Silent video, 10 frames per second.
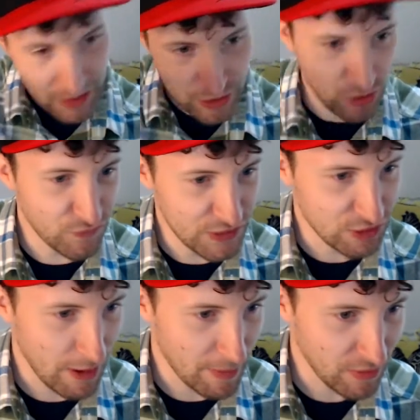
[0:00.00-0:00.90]
Luffy's
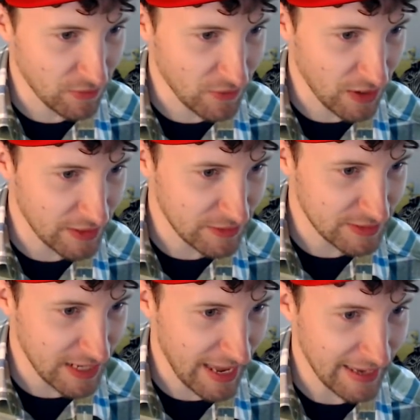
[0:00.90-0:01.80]
grabbed hold of Kaido's
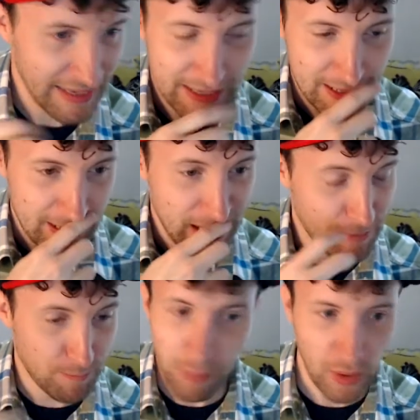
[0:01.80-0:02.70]
neck
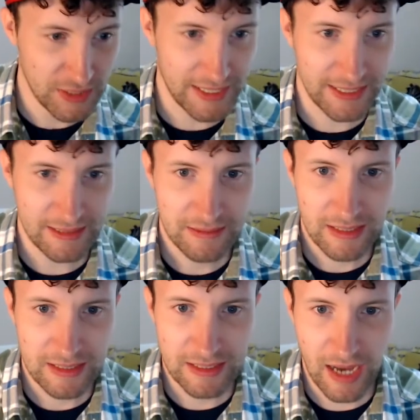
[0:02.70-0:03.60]
and body.
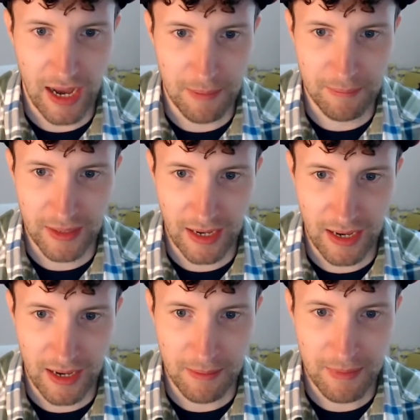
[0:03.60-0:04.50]

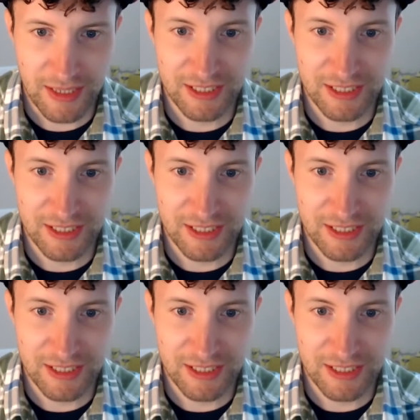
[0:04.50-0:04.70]
Gum.